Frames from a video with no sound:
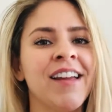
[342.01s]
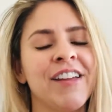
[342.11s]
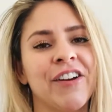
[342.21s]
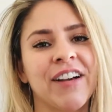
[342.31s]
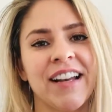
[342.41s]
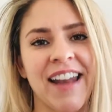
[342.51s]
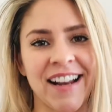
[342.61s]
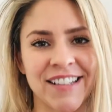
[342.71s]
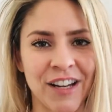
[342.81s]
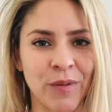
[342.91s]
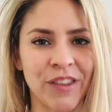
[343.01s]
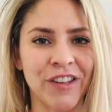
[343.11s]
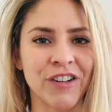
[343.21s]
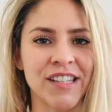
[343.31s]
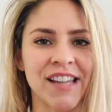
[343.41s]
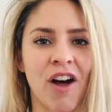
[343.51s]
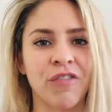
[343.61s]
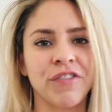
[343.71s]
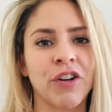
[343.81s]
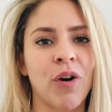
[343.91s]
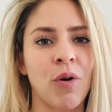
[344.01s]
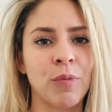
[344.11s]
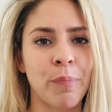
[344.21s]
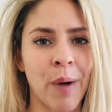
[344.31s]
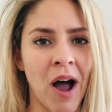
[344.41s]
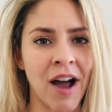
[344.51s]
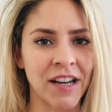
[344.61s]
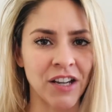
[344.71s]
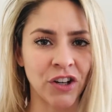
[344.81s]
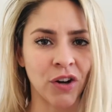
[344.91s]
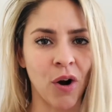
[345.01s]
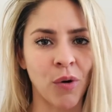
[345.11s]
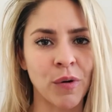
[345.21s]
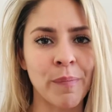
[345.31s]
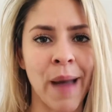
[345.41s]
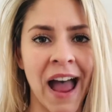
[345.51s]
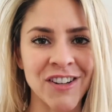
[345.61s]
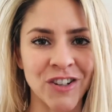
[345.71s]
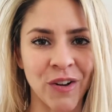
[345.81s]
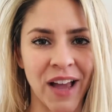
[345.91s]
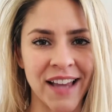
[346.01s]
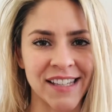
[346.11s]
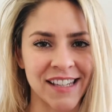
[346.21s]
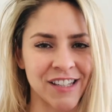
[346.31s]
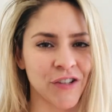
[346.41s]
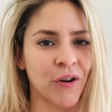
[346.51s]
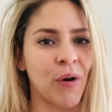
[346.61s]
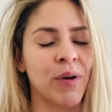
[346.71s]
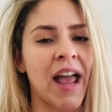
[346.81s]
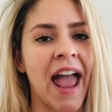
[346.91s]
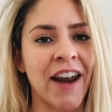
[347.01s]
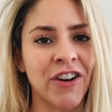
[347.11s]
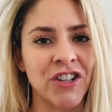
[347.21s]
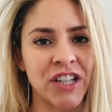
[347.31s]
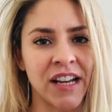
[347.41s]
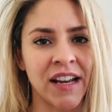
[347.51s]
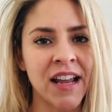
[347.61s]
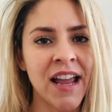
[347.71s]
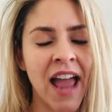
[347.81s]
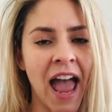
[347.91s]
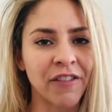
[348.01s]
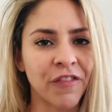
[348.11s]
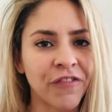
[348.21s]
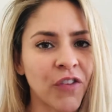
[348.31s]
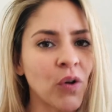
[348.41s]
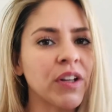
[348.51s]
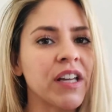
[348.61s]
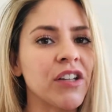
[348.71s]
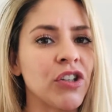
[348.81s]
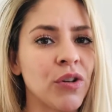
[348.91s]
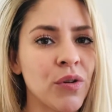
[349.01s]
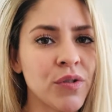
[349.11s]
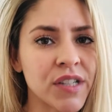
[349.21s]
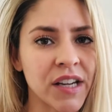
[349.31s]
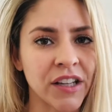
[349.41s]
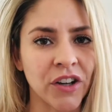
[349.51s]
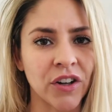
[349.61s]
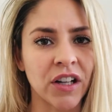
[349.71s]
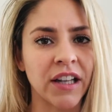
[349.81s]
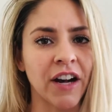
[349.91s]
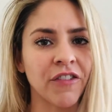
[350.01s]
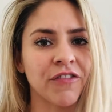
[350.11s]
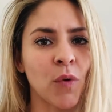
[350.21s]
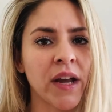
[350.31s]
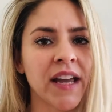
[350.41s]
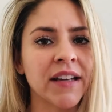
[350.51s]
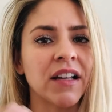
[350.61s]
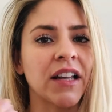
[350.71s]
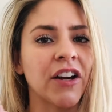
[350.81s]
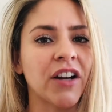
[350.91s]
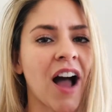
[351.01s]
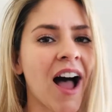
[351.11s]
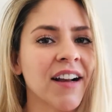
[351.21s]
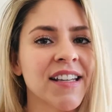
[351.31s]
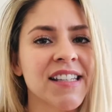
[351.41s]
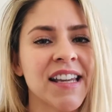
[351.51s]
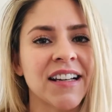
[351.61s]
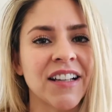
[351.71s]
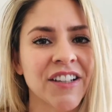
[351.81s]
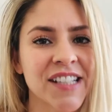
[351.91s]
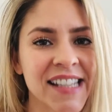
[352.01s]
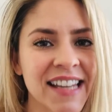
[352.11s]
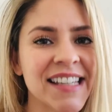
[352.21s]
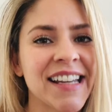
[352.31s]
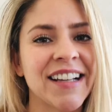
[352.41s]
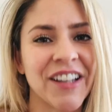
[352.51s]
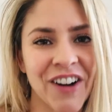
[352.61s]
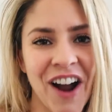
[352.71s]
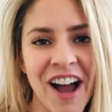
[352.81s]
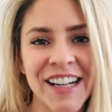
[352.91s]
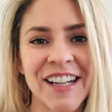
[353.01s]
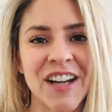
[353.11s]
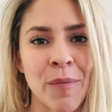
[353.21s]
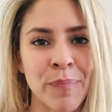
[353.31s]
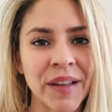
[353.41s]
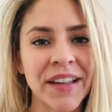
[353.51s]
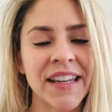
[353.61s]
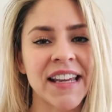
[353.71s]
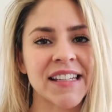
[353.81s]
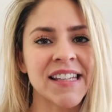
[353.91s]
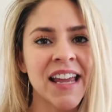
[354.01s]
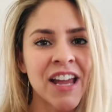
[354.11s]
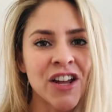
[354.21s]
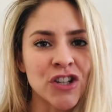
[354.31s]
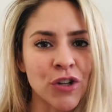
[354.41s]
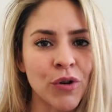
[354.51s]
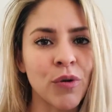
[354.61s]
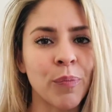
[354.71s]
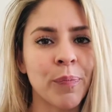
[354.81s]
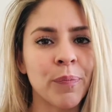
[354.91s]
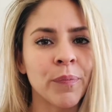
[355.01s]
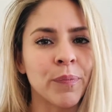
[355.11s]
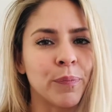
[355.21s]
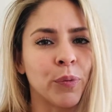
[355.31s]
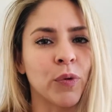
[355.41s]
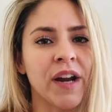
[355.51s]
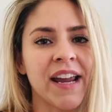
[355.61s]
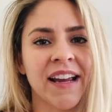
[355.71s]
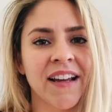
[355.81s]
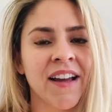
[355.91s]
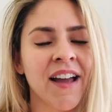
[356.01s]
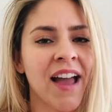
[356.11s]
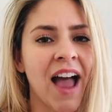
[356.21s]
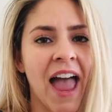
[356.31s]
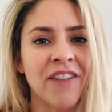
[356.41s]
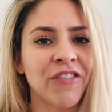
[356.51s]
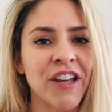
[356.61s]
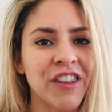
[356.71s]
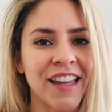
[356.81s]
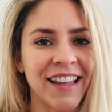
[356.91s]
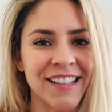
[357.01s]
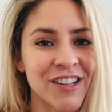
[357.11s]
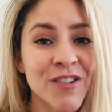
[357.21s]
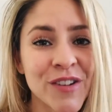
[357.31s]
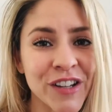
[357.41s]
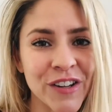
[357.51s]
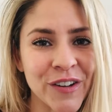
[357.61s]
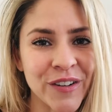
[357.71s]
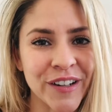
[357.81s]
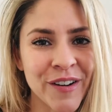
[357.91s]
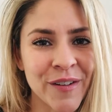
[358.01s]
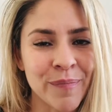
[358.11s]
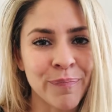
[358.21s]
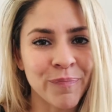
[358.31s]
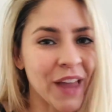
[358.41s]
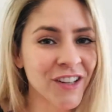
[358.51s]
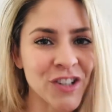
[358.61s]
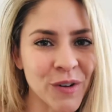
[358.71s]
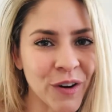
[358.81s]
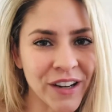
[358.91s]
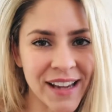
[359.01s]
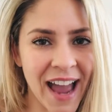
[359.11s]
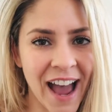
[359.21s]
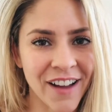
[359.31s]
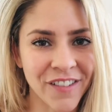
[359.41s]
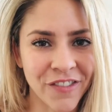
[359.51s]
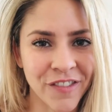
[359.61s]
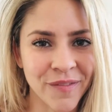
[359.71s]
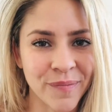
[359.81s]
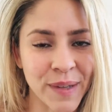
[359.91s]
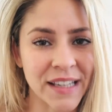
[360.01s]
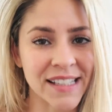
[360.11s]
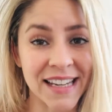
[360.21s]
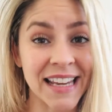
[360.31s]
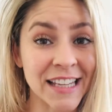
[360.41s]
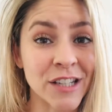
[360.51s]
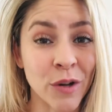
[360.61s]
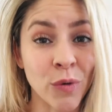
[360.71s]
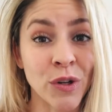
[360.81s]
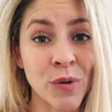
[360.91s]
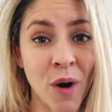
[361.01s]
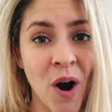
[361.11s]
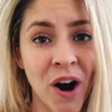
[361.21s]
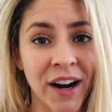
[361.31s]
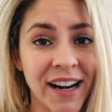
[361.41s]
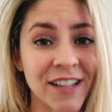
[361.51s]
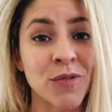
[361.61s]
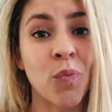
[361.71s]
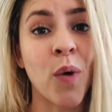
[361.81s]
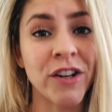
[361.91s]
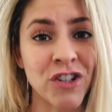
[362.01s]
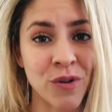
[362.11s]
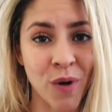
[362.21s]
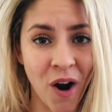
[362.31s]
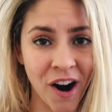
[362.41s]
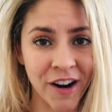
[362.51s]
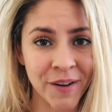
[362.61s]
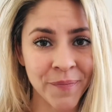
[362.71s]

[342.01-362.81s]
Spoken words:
You're connecting with yourself, your own body, your own magical essence, your own energy, and fully using your clairvoyant, claircognizant, clairsentient, clairaudient abilities to bring everything to you that you already have, because it is who you are, it is what you are.